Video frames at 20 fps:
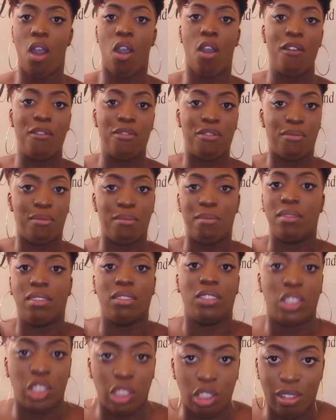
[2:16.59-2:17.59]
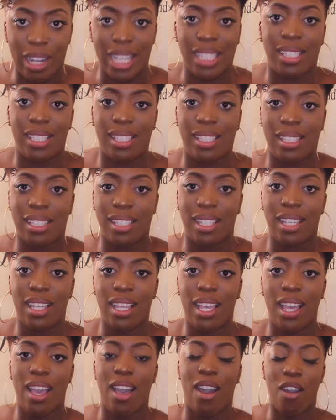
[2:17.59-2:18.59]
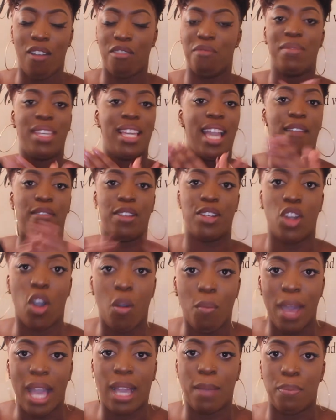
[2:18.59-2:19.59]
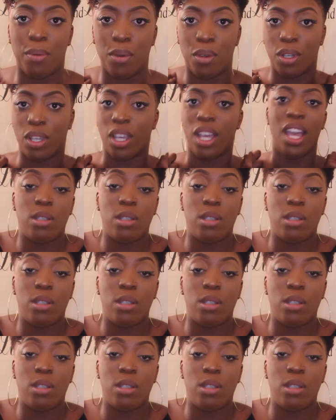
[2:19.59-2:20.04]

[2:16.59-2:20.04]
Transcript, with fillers: of stress, of me having no MacBook.